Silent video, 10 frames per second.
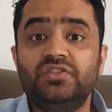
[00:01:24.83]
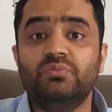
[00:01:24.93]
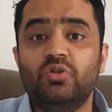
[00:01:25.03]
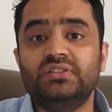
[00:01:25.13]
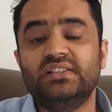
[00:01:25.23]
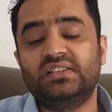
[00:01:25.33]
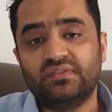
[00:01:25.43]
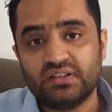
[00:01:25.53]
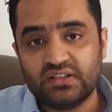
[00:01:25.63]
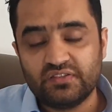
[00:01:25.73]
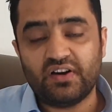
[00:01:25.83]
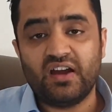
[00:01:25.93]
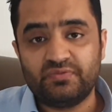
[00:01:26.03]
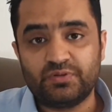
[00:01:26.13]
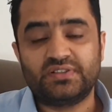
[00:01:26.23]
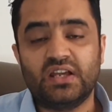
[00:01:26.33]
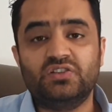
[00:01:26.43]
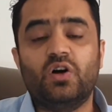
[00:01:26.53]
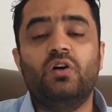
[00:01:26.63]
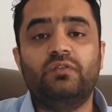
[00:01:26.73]
and more than
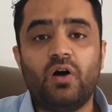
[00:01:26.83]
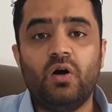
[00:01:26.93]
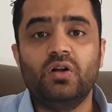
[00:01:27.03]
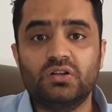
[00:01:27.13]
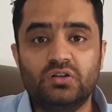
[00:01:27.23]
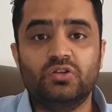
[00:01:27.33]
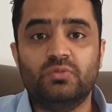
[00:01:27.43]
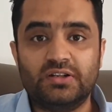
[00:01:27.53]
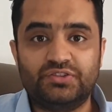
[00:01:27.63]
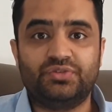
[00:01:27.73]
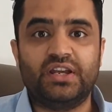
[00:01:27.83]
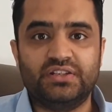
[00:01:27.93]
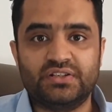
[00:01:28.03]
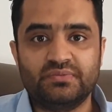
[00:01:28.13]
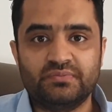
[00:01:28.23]
75% of all global trade.